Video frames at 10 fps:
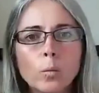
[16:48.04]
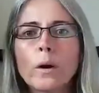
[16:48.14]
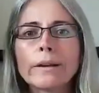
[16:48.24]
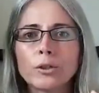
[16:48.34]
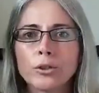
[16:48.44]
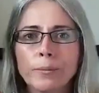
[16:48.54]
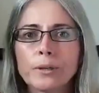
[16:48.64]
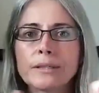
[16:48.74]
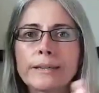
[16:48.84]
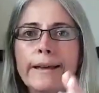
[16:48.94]

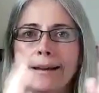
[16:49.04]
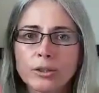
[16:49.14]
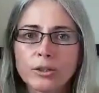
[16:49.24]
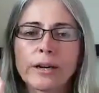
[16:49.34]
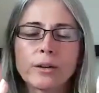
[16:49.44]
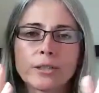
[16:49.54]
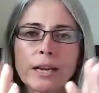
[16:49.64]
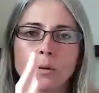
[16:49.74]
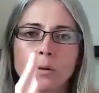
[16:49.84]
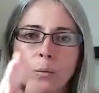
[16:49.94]
contributes to that during your
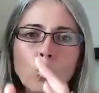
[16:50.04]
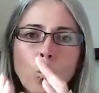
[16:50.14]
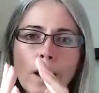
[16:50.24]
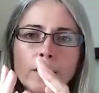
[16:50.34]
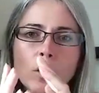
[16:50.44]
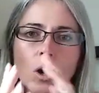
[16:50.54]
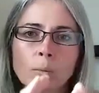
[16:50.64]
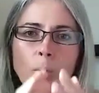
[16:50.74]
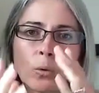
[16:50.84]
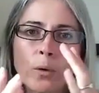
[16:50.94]
cycle, like what
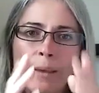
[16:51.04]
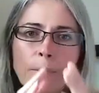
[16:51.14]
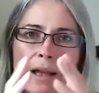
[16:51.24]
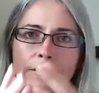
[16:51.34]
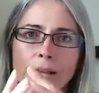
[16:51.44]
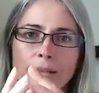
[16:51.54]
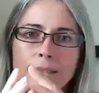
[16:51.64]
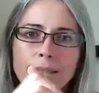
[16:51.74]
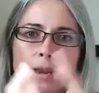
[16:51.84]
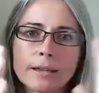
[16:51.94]
hormonal
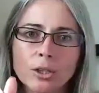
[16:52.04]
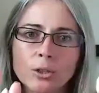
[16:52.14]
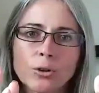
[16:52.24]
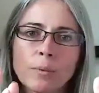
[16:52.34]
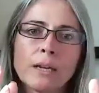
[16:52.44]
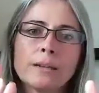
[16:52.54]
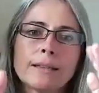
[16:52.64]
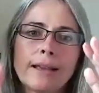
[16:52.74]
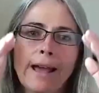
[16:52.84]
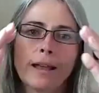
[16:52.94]
imbalance is contributing to
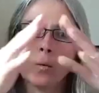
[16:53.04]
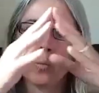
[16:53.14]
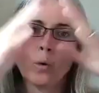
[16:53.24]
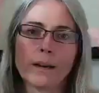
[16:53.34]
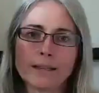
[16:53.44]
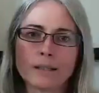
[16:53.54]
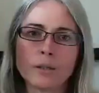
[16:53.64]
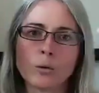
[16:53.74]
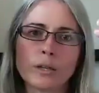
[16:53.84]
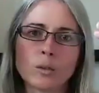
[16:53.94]
that, what is
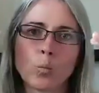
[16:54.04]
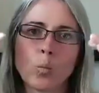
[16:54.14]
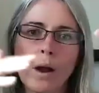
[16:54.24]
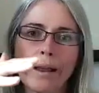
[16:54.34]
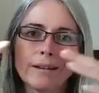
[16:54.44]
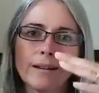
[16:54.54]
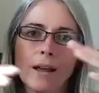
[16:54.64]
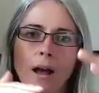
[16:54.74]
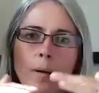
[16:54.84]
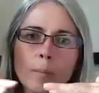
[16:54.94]
known as
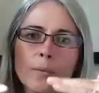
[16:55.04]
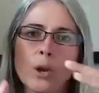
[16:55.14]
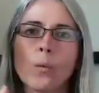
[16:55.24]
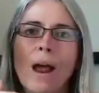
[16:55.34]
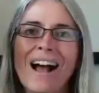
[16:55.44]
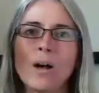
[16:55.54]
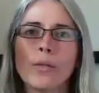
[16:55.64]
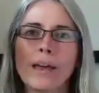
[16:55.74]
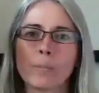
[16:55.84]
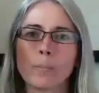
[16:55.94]
how
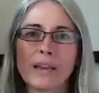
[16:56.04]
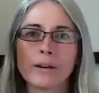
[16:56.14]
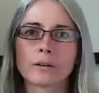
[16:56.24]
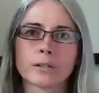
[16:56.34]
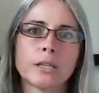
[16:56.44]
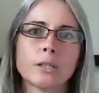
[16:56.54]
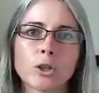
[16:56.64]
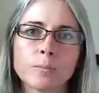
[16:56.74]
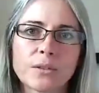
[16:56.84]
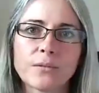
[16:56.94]
that appears in
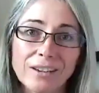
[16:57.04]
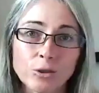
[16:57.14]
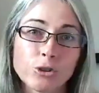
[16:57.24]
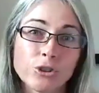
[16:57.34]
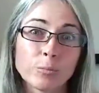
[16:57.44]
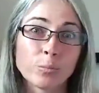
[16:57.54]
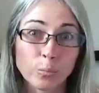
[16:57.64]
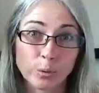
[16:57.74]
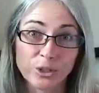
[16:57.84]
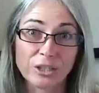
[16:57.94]
terms of estrogen
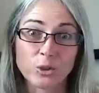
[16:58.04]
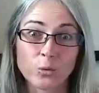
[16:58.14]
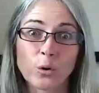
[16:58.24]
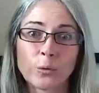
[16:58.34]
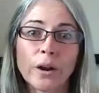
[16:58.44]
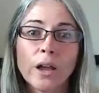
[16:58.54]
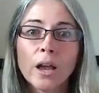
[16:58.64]
progesterone